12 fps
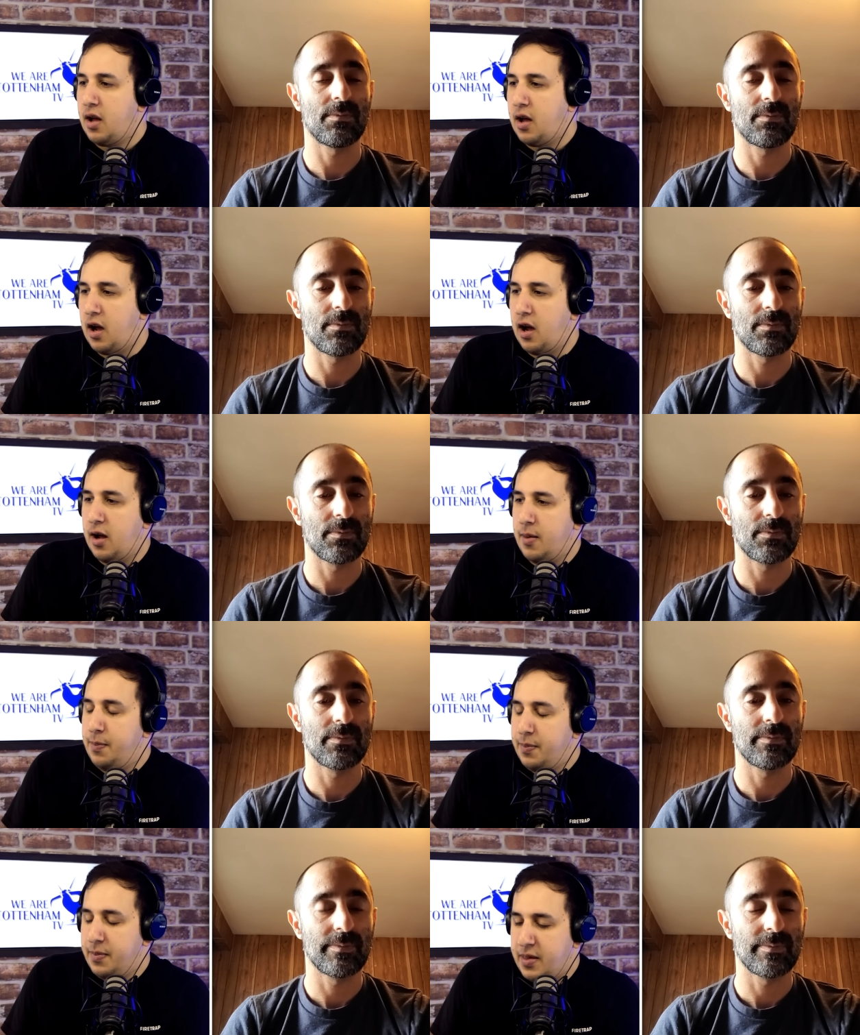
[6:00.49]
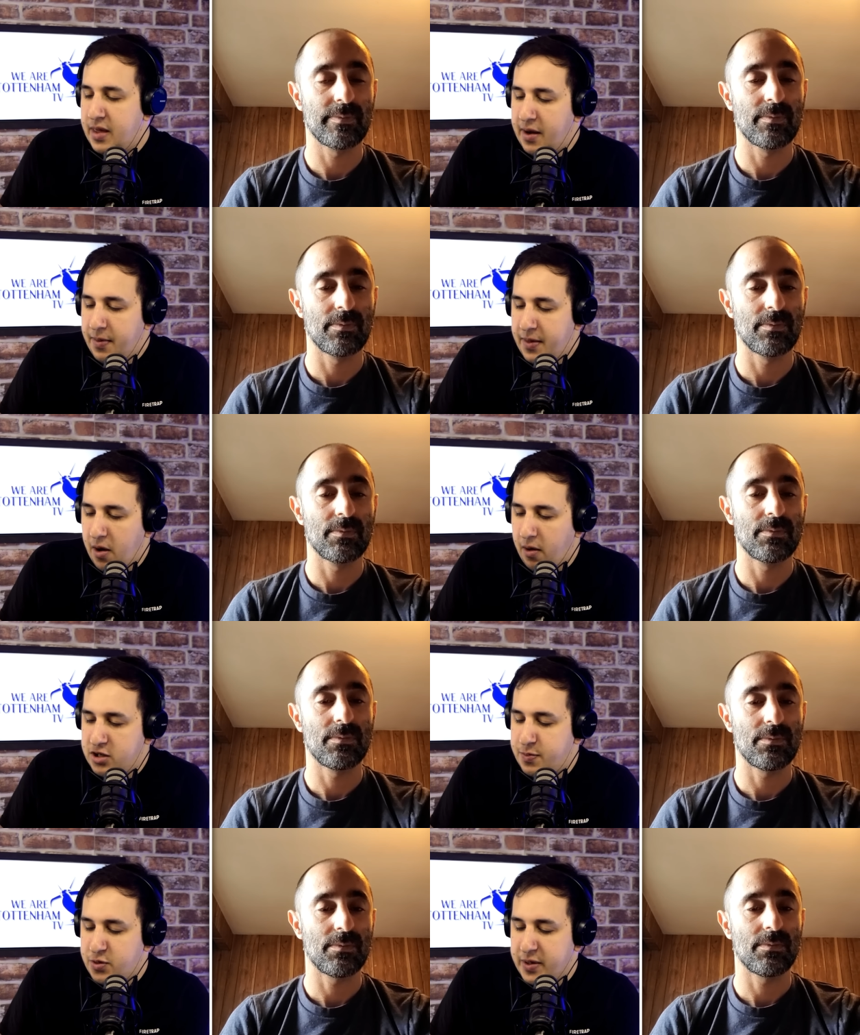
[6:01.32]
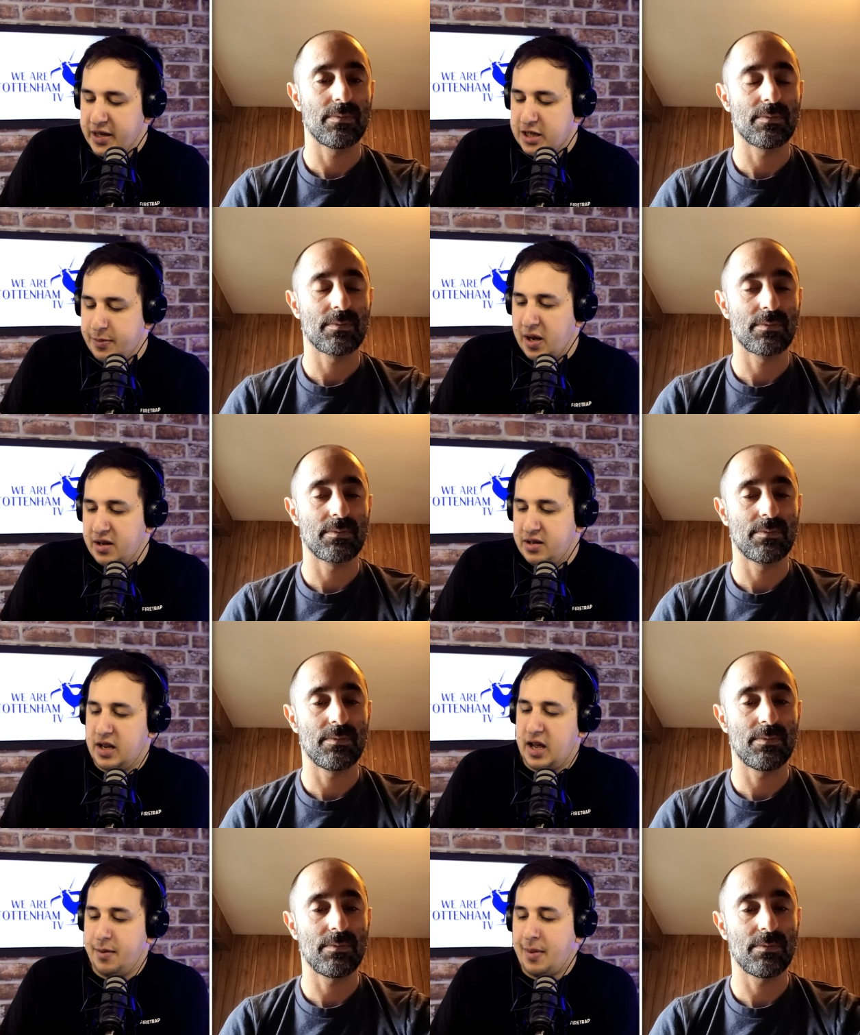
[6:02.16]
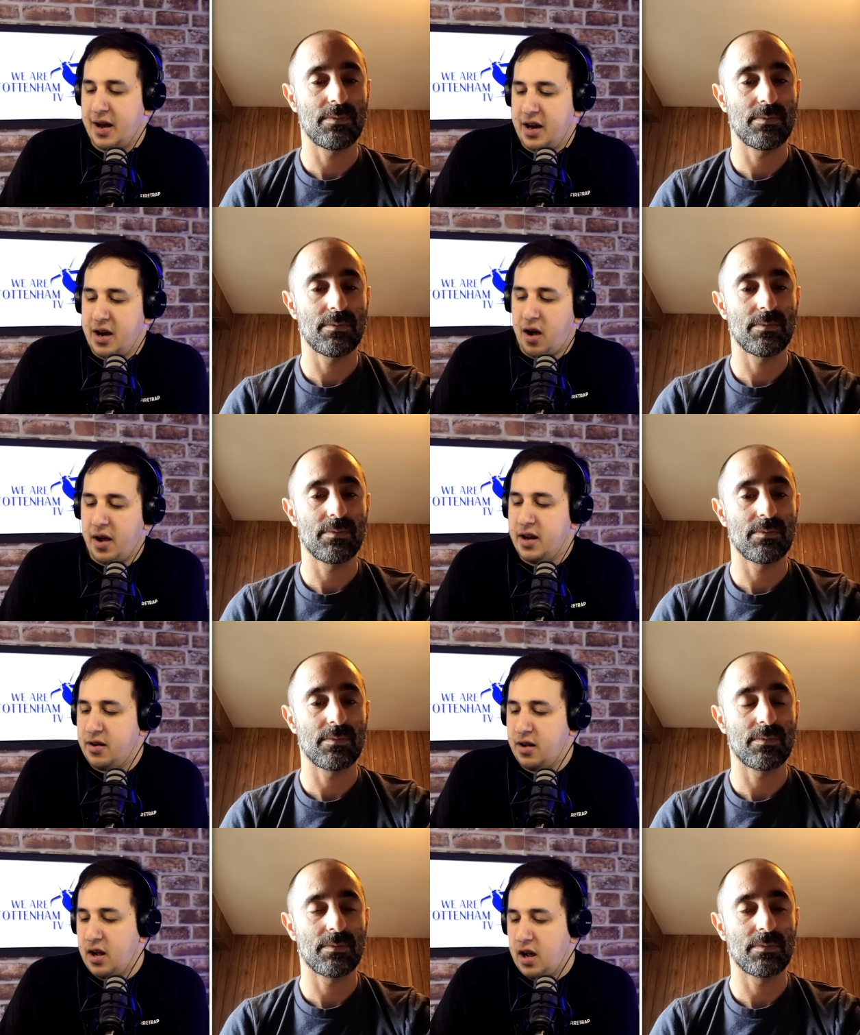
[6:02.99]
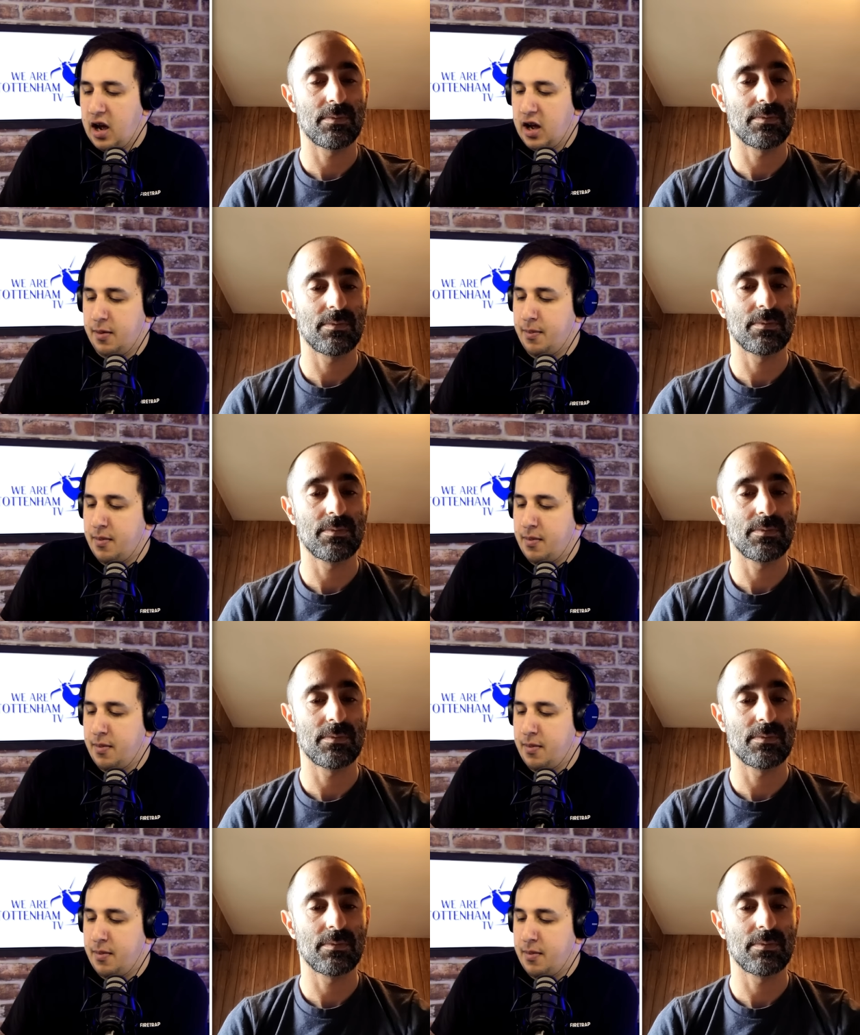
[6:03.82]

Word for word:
Speaker 1: um, the the odds between Spurs and Man United. Um,